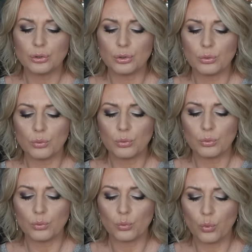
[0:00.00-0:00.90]
too
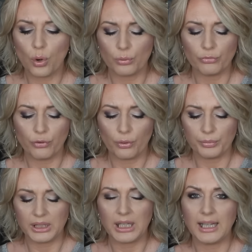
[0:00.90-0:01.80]
warm for
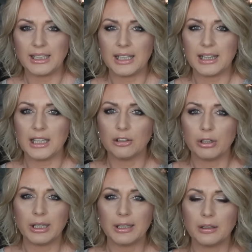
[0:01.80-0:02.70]
me, and I think
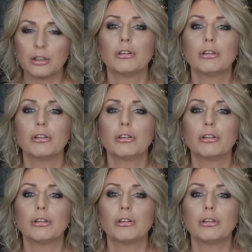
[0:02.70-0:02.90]
cream